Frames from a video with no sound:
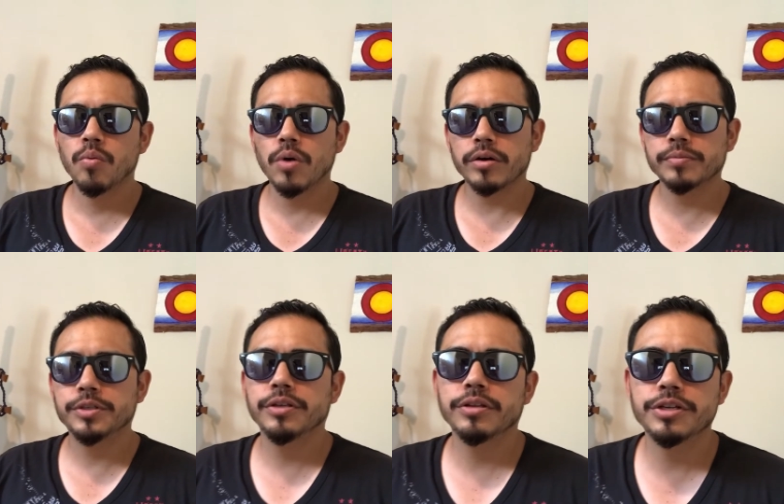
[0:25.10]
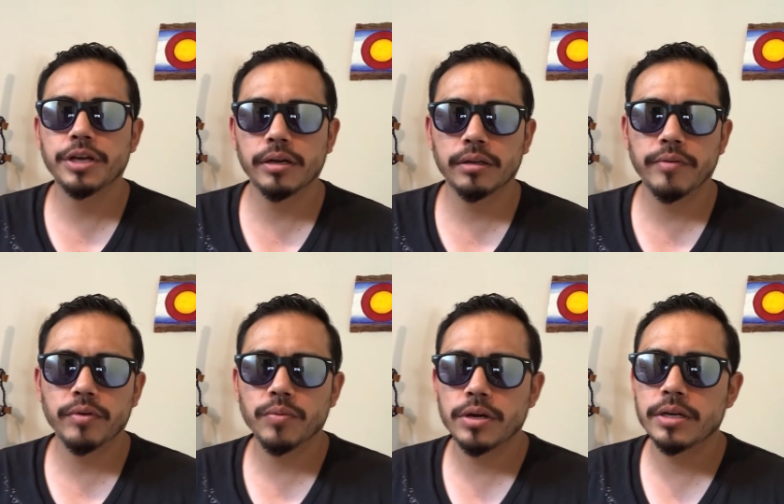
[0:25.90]
Welcome to the channel,
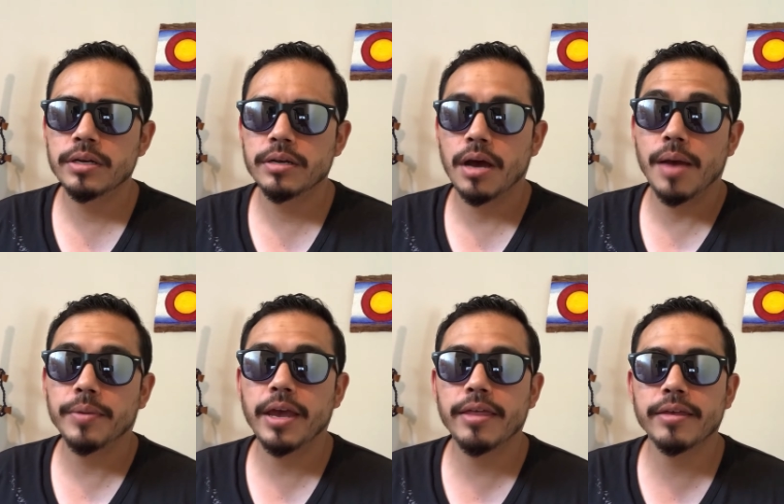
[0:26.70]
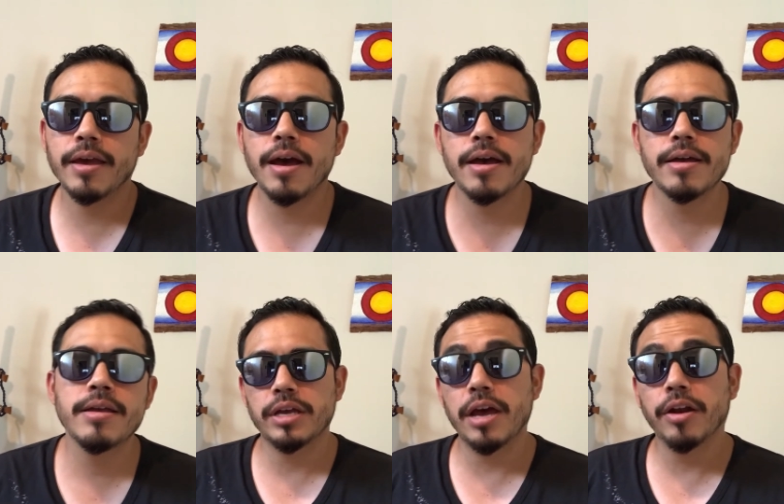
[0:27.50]
everyone. I'm Kay the Guy,
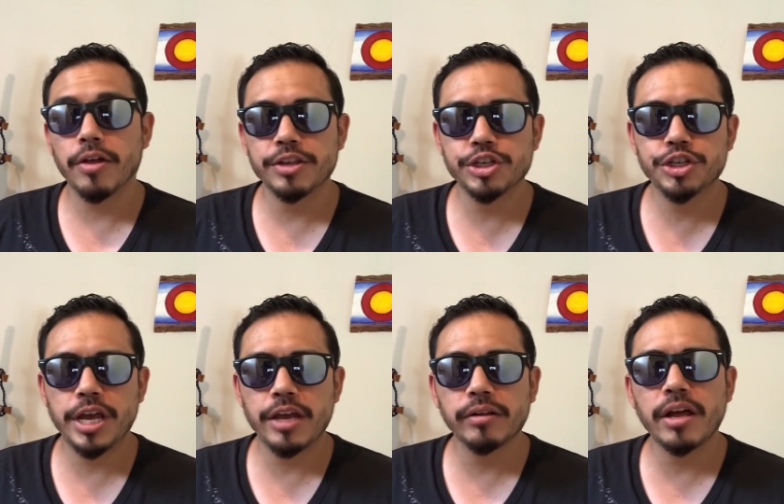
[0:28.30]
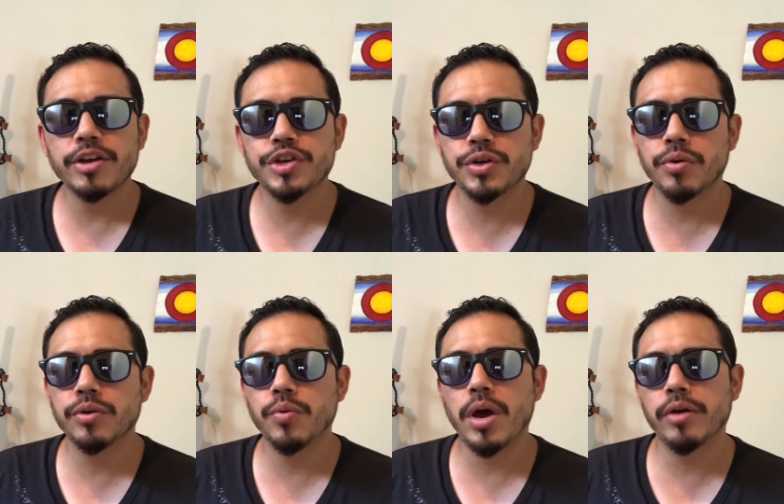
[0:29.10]
and on this channel I show
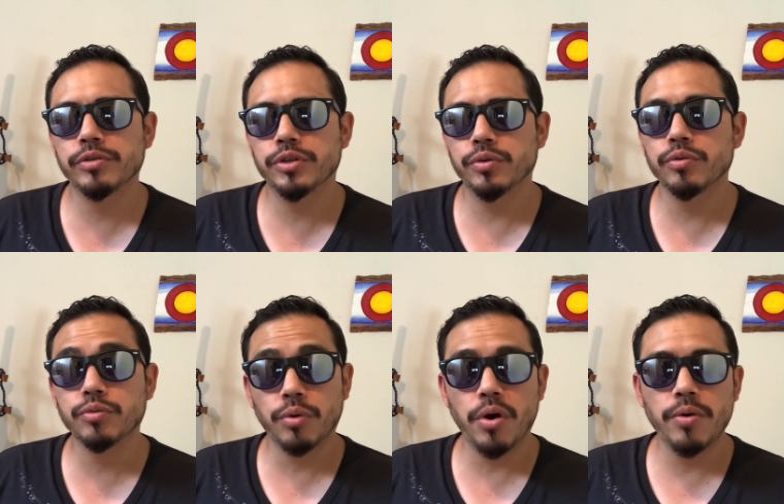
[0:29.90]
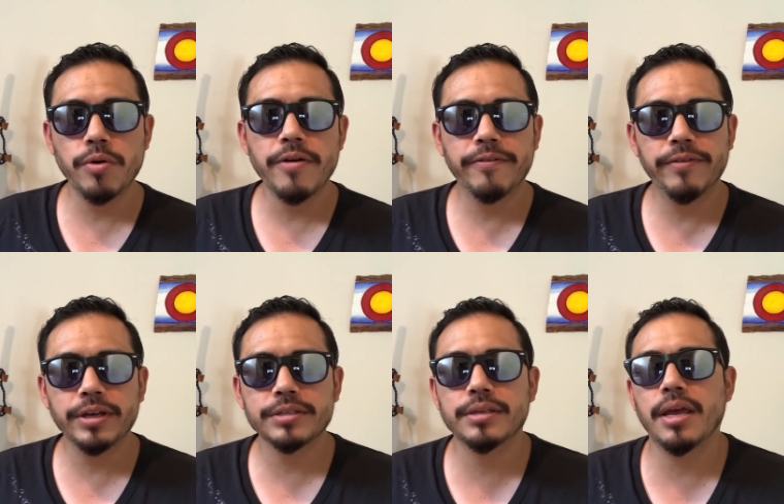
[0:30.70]
you how to grow,
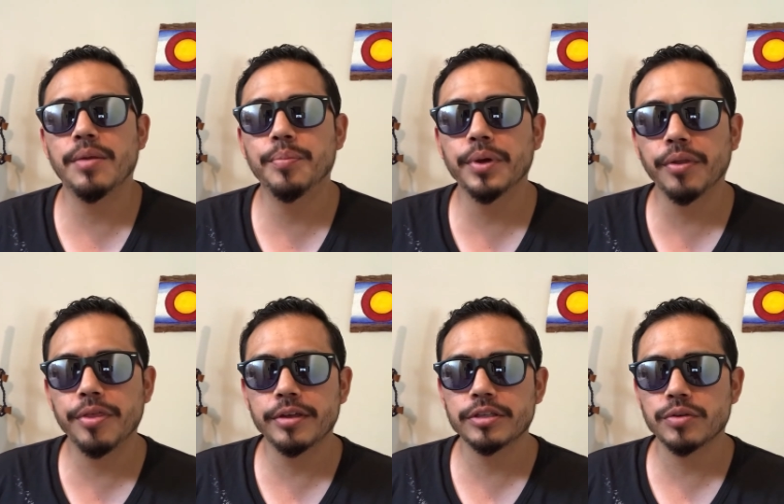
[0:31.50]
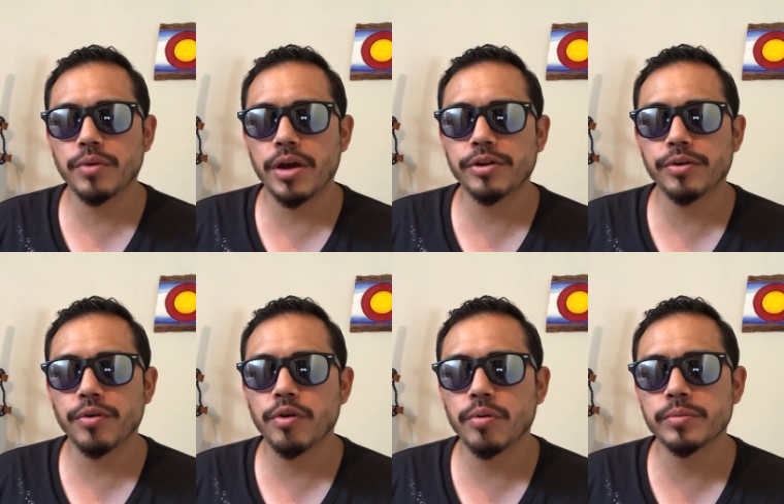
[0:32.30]
fix, and build things around your
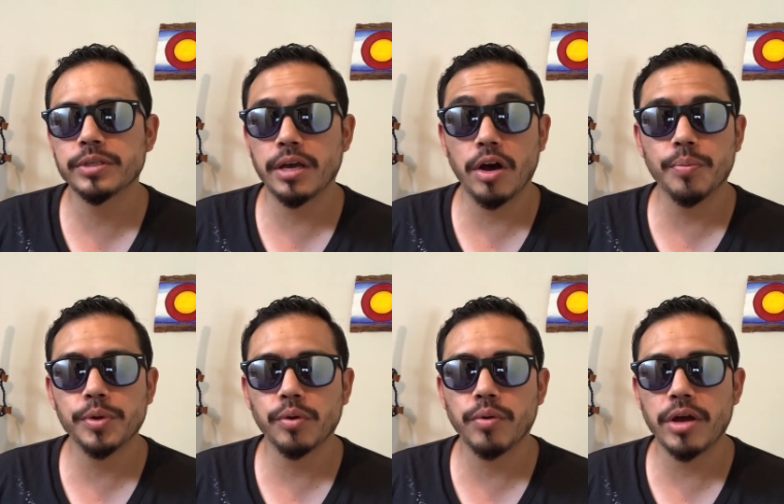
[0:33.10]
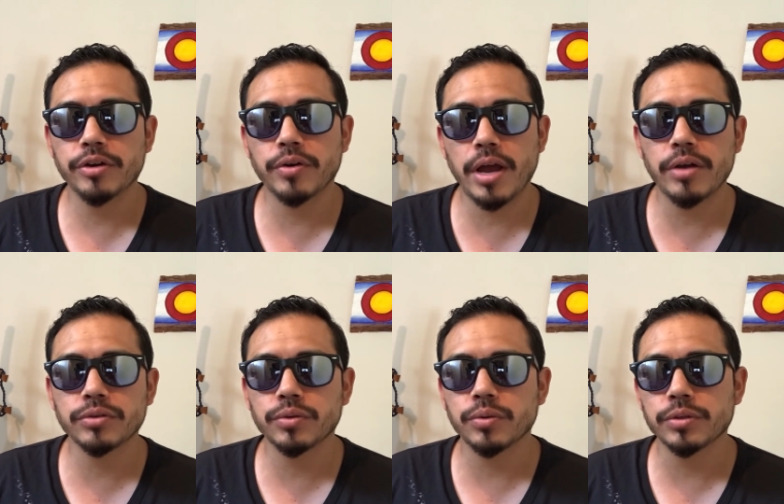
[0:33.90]
home to help you around your
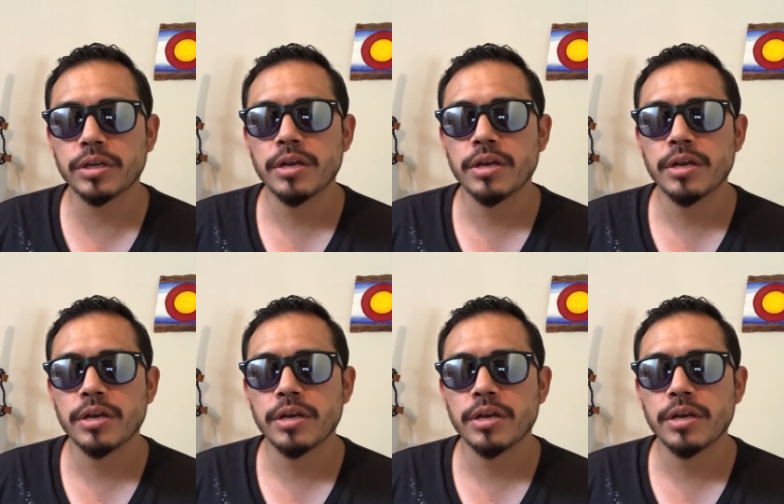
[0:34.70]
household.